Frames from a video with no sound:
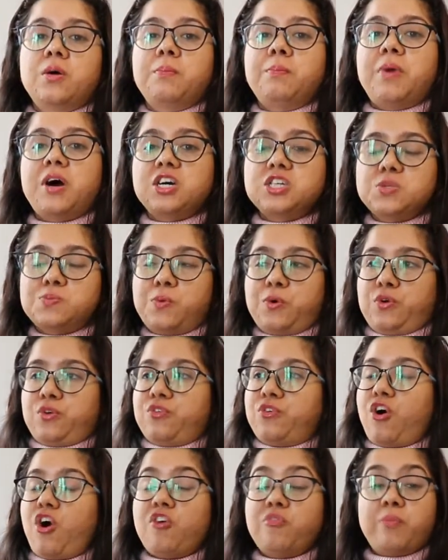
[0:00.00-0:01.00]

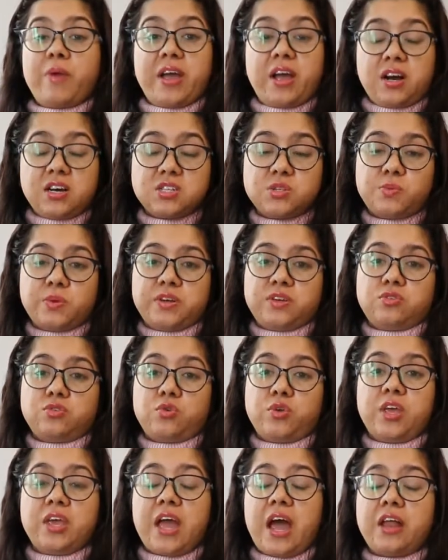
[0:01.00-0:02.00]
passport of my husband,
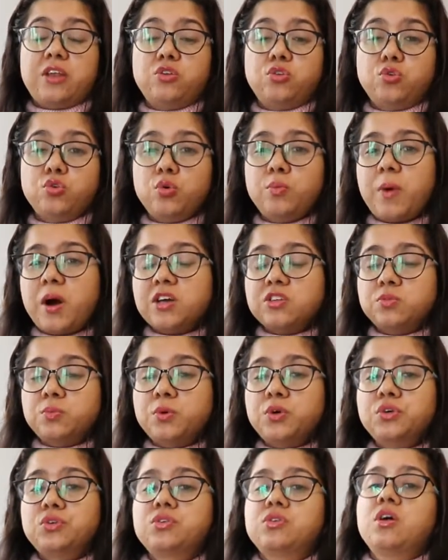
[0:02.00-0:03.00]
so he had 2
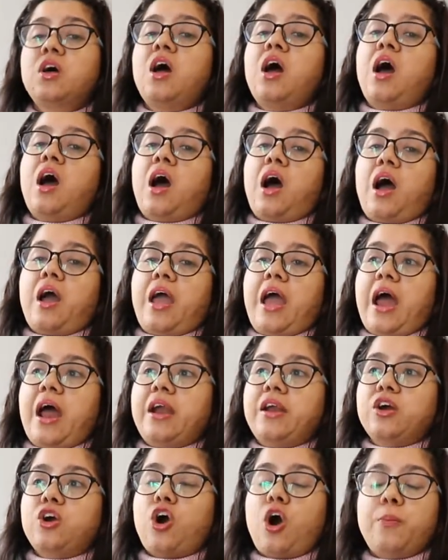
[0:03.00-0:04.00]
passports. I
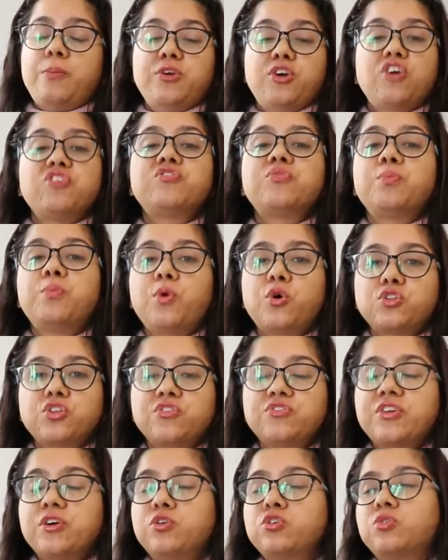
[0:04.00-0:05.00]
had a copy of both
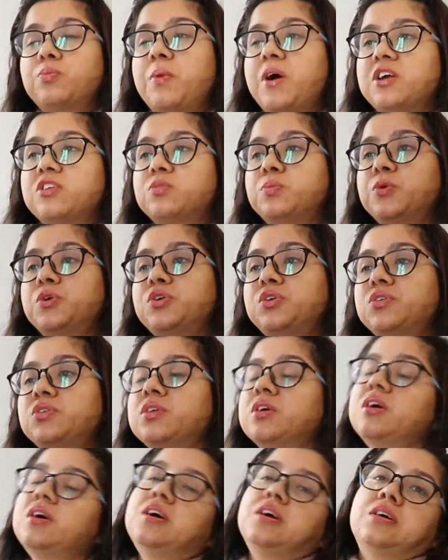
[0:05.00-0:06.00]
of those
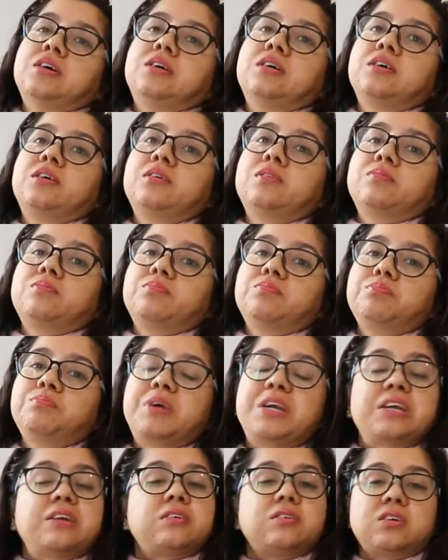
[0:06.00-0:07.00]
passports.
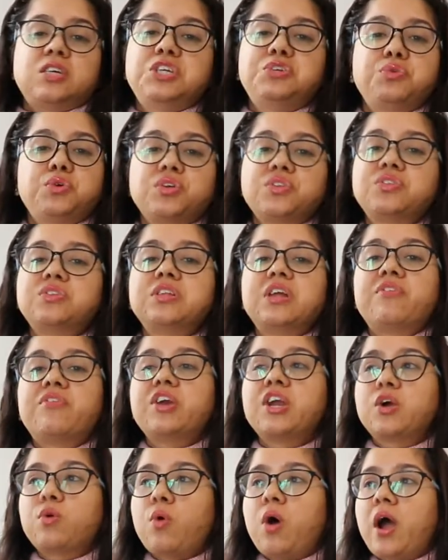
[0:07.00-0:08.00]
But it was
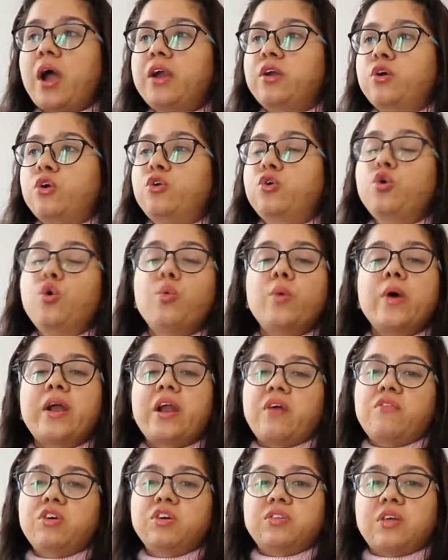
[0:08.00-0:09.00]
never required, or
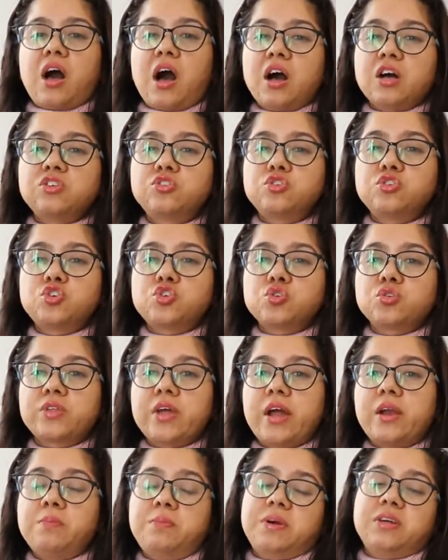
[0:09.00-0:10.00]
nowhere I was asked to show
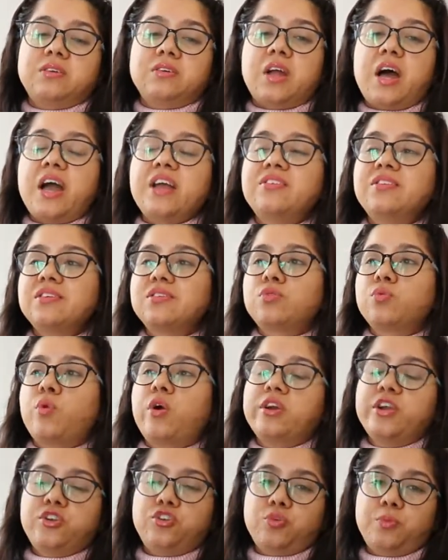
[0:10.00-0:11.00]
that, but I just
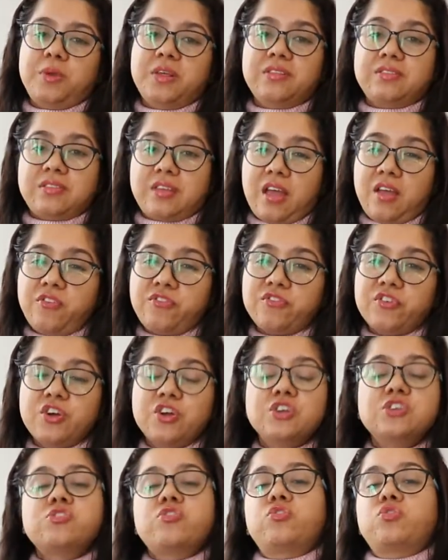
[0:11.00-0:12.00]
wanted to be safe,
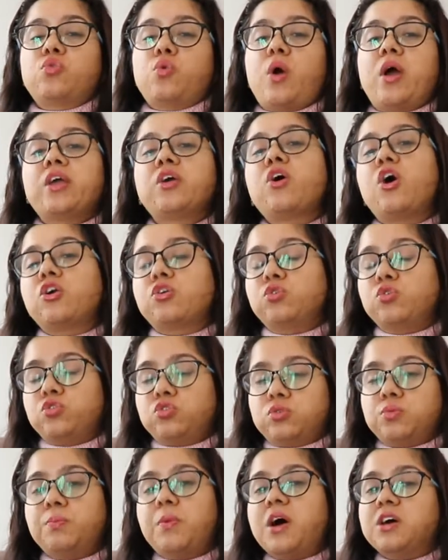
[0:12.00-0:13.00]
so I got
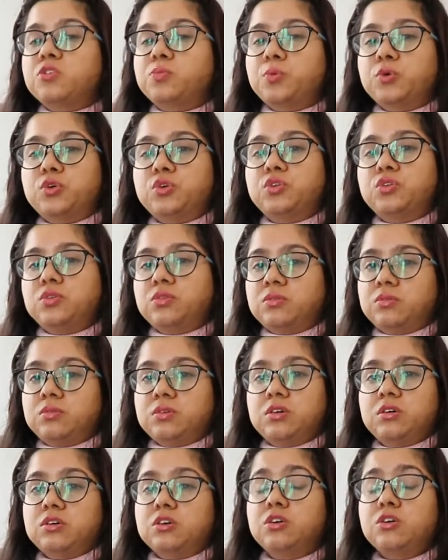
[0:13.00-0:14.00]
those passports
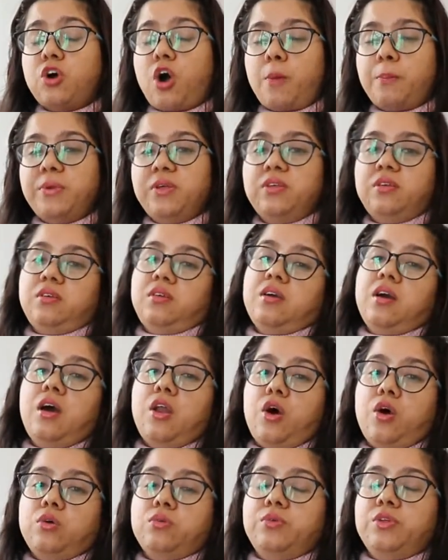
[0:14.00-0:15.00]
copy
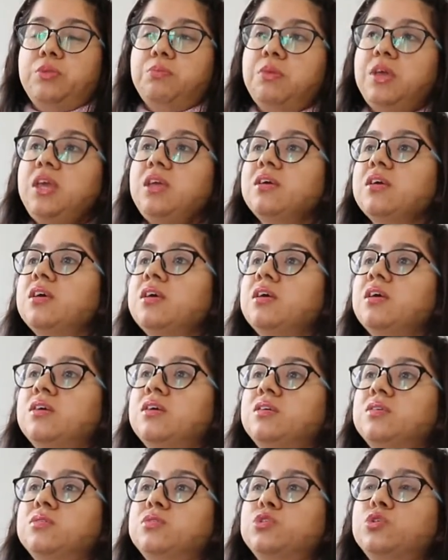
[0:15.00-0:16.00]
along with me.
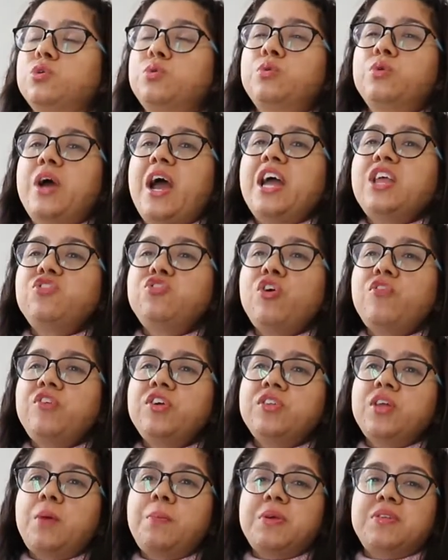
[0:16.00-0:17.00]
So H4
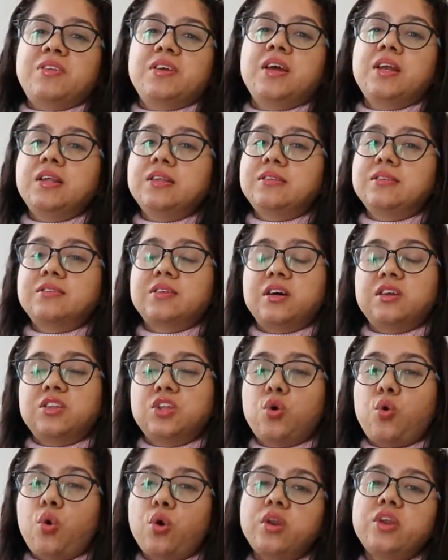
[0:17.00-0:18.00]
visa, basically these are
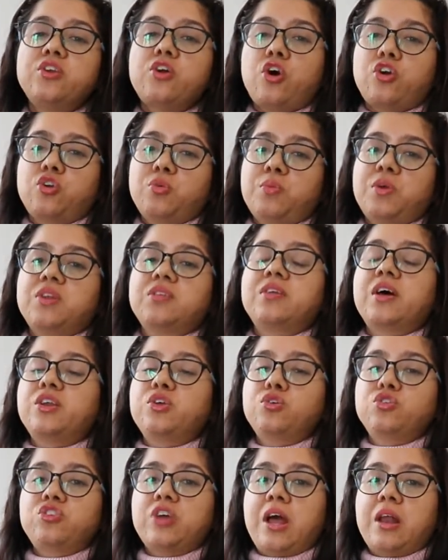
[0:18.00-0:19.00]
the only documents
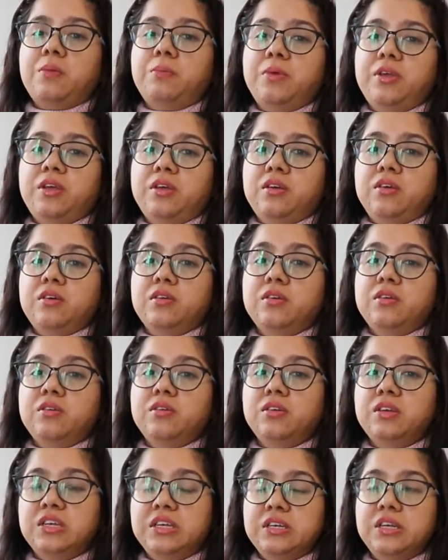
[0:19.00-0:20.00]
that you shall be
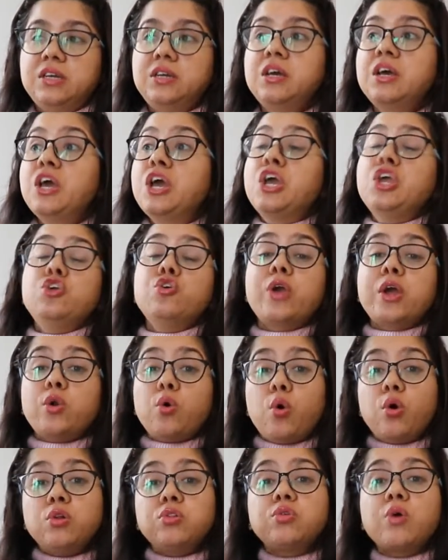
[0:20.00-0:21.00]
needed. You can
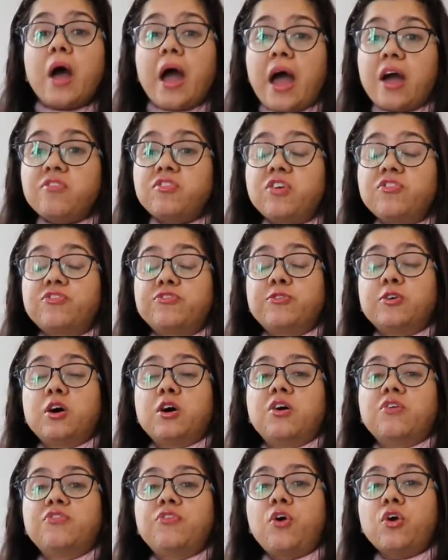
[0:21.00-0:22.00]
also have
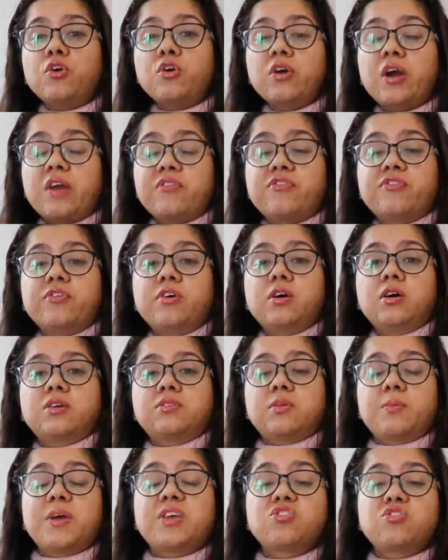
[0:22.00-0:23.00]
a photograph,
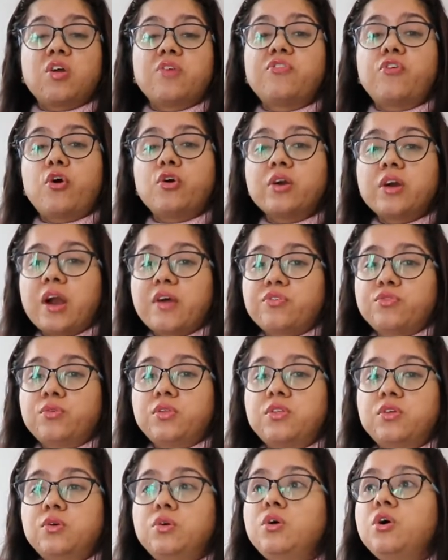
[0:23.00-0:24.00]
some extra photographs
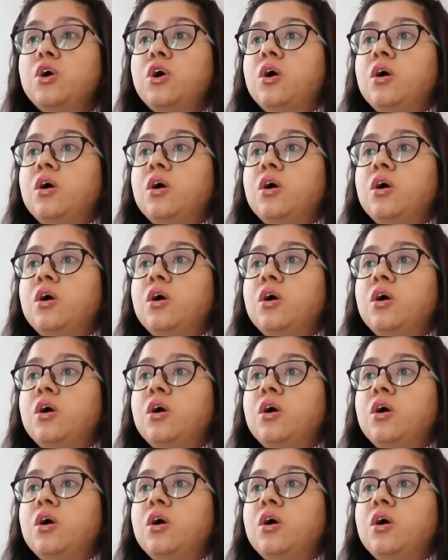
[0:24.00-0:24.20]
with you.